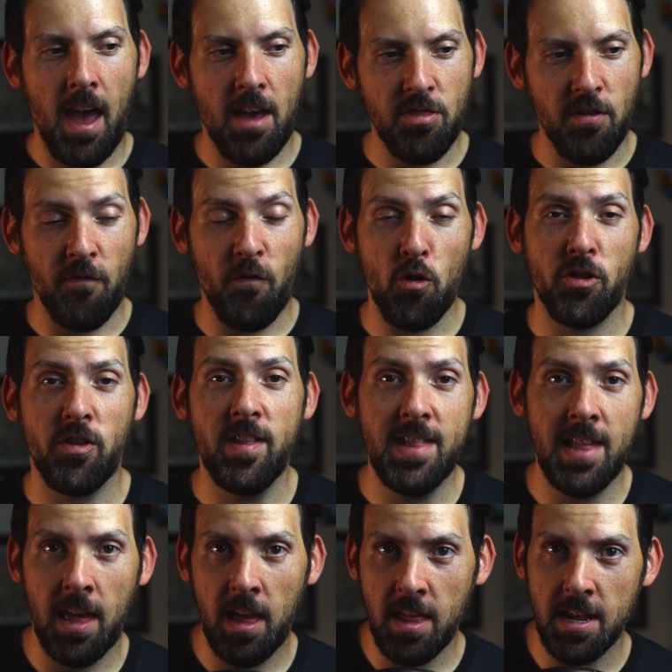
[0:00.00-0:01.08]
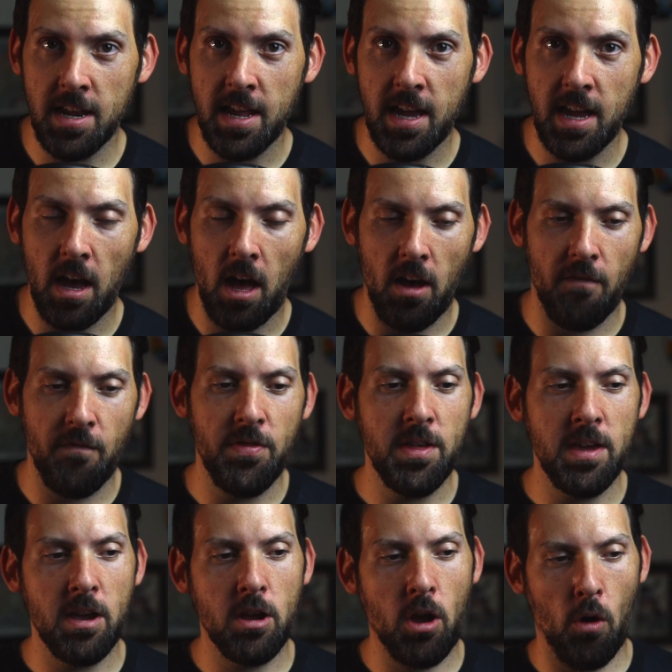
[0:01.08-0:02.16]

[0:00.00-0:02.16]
and the versatility of the